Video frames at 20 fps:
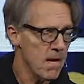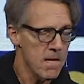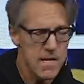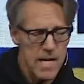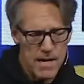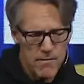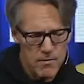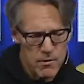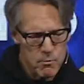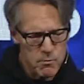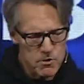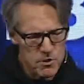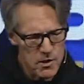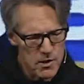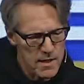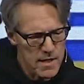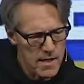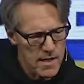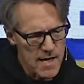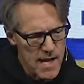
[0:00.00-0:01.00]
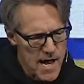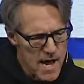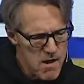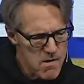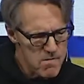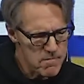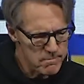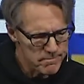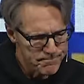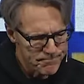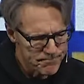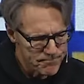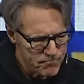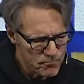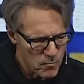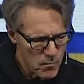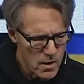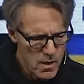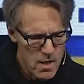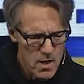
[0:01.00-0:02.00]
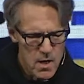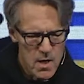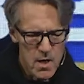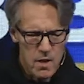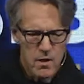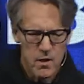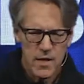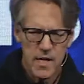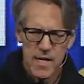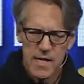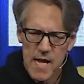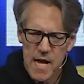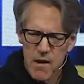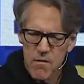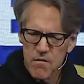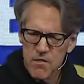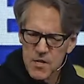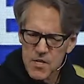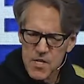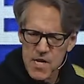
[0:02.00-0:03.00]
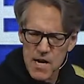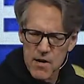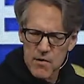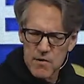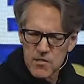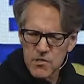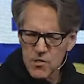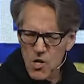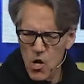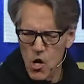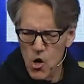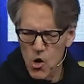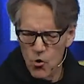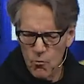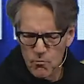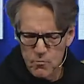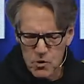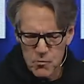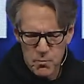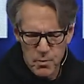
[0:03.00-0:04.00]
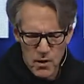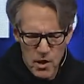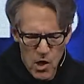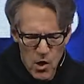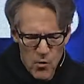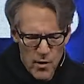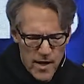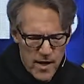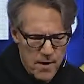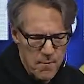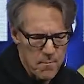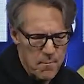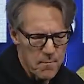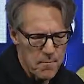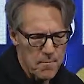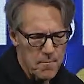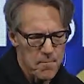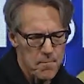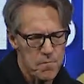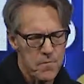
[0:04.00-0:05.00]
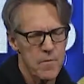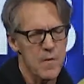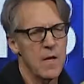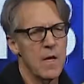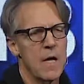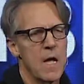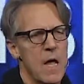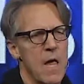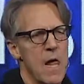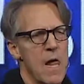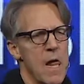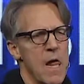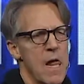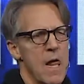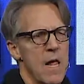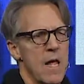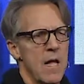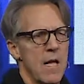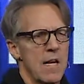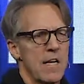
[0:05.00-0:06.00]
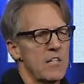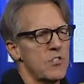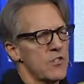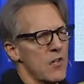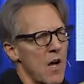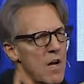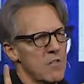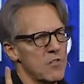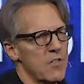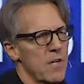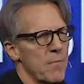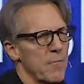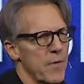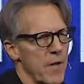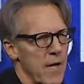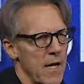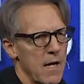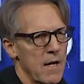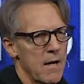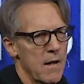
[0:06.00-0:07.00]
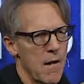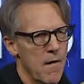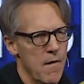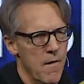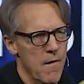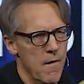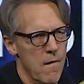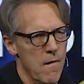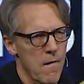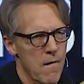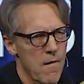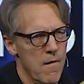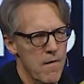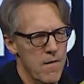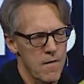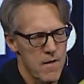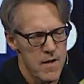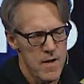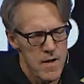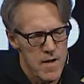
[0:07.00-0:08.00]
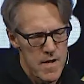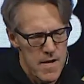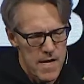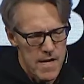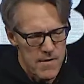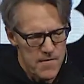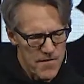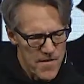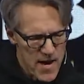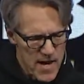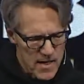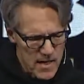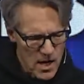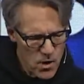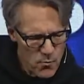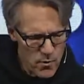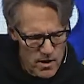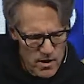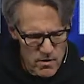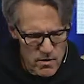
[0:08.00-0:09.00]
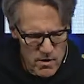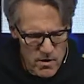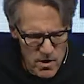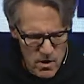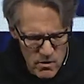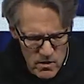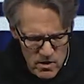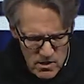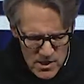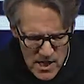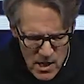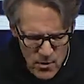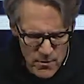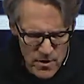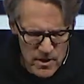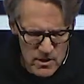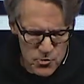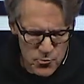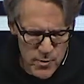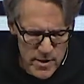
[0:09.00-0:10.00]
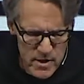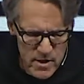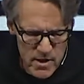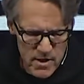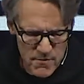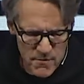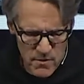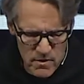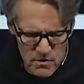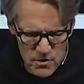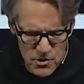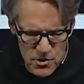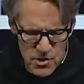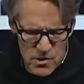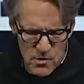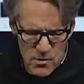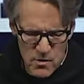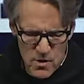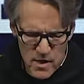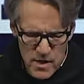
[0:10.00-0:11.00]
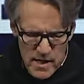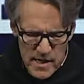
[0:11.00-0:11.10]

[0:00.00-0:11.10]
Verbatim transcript: David was looking down, looking down at the terraced homes below him, and he saw something. In fact, I want you to notice how it is written in verse two.